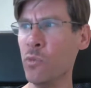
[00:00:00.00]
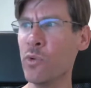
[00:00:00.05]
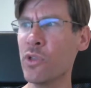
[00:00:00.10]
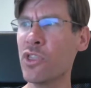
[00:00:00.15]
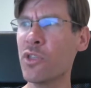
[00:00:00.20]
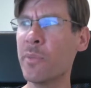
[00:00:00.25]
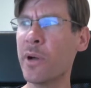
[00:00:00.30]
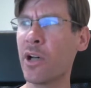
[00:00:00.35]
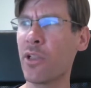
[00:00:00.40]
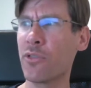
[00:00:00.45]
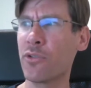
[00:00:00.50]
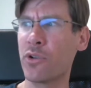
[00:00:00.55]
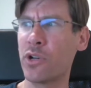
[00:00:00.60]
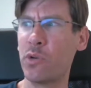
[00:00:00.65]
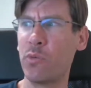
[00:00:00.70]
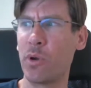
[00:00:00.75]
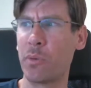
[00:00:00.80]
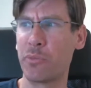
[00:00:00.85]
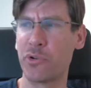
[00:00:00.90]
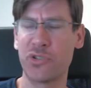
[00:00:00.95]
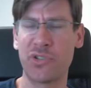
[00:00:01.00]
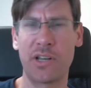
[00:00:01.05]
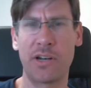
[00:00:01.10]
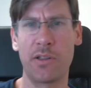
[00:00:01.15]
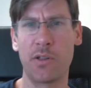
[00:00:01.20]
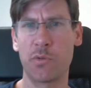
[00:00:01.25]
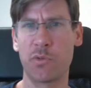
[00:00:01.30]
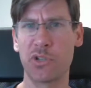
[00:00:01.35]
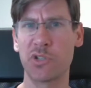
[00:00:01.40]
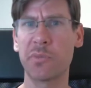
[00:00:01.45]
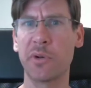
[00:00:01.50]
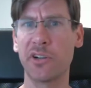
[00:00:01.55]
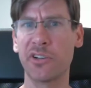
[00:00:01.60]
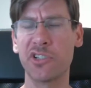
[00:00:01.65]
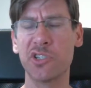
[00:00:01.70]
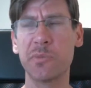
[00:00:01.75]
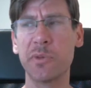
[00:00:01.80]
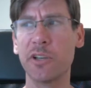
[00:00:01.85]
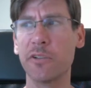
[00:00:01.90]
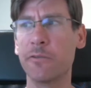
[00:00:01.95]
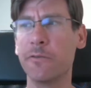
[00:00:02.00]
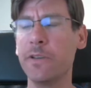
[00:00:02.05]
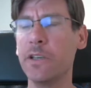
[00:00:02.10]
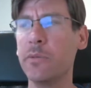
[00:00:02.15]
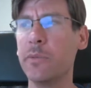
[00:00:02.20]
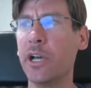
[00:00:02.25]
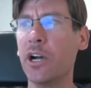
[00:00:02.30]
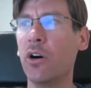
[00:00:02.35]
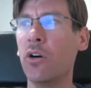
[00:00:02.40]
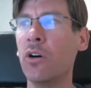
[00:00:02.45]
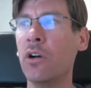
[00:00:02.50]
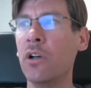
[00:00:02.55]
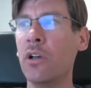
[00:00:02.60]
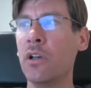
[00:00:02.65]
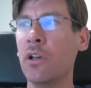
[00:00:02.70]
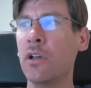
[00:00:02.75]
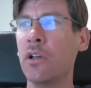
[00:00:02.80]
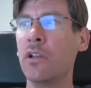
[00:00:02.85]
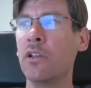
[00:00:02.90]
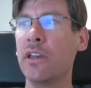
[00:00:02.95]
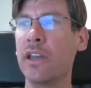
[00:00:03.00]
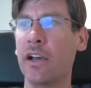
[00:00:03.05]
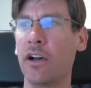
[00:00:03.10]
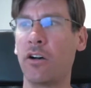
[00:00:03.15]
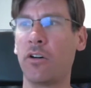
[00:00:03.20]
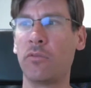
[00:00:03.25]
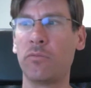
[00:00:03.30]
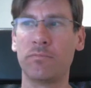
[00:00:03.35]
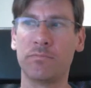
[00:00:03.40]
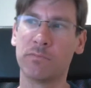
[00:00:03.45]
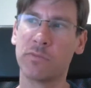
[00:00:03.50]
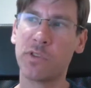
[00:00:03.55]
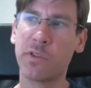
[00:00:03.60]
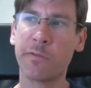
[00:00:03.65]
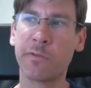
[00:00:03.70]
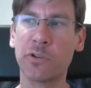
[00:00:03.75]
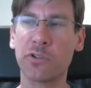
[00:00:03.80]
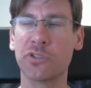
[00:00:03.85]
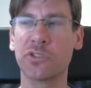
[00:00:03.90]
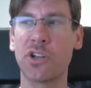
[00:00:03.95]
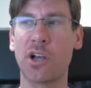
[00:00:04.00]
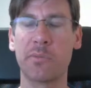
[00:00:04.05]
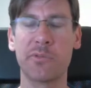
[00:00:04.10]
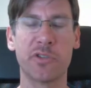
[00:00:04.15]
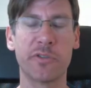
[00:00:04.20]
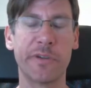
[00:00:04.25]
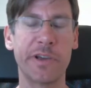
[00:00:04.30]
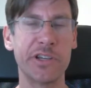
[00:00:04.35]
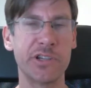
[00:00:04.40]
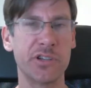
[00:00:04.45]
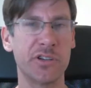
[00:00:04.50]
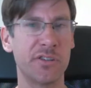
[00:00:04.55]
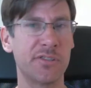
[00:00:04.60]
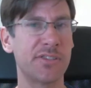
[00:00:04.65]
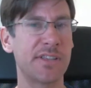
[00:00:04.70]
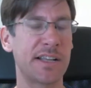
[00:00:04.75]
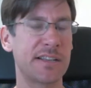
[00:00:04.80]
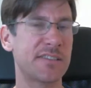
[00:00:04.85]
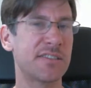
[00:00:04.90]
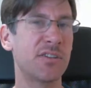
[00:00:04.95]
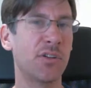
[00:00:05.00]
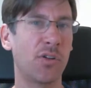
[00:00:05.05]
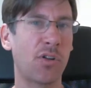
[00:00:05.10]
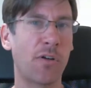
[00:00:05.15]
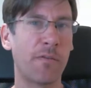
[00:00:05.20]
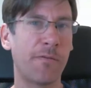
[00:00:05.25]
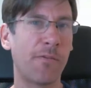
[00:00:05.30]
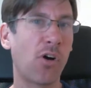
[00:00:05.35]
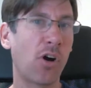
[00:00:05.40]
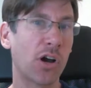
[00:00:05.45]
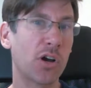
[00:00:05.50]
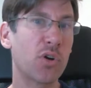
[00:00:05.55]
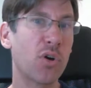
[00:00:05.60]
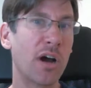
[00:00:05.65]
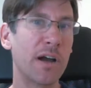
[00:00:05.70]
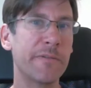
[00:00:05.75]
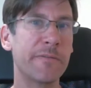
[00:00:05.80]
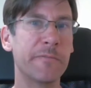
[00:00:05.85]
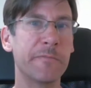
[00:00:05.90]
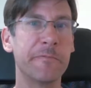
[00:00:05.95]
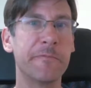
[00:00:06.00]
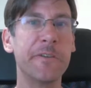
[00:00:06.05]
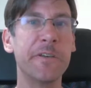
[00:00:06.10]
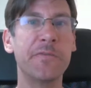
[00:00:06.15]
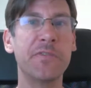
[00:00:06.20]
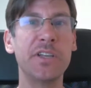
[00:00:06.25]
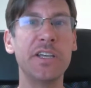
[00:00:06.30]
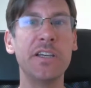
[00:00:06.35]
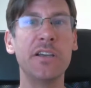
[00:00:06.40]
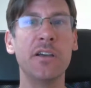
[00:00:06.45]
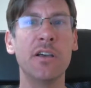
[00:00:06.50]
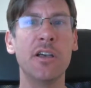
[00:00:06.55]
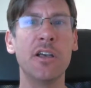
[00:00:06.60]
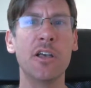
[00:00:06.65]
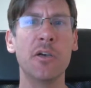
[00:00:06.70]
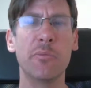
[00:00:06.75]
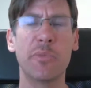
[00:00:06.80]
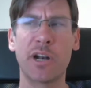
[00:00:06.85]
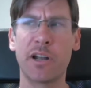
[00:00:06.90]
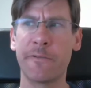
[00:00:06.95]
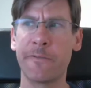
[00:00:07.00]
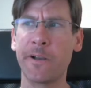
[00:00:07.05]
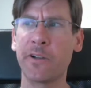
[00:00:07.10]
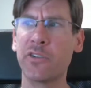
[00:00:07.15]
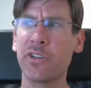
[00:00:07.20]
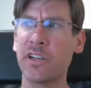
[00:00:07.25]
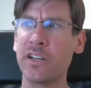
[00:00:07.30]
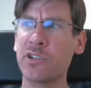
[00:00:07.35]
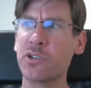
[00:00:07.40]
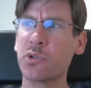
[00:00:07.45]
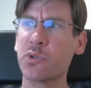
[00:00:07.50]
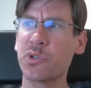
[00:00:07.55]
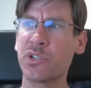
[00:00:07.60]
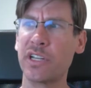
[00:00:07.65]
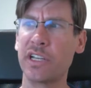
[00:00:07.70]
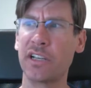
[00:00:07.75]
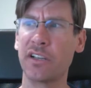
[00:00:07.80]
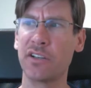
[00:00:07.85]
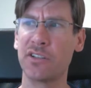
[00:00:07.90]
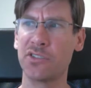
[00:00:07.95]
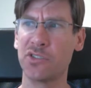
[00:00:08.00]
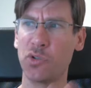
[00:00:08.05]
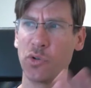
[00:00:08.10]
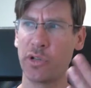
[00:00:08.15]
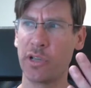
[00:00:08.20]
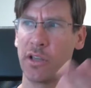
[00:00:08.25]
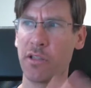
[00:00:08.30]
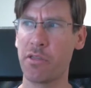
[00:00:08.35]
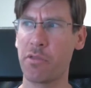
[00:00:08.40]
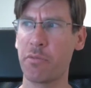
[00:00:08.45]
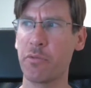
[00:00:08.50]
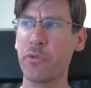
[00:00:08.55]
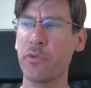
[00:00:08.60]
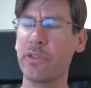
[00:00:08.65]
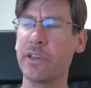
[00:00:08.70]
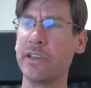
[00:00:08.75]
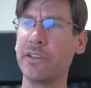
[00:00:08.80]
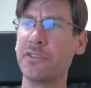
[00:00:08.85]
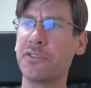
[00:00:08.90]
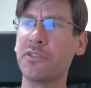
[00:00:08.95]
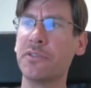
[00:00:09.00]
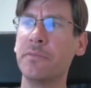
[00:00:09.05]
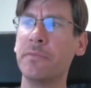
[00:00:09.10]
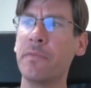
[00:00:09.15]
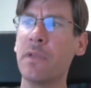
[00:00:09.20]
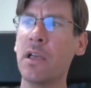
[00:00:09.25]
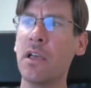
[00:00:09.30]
with about 31% of the respondents being female. Now, the first observation is that's still a far cry from 50, but I found it interesting because looking through these,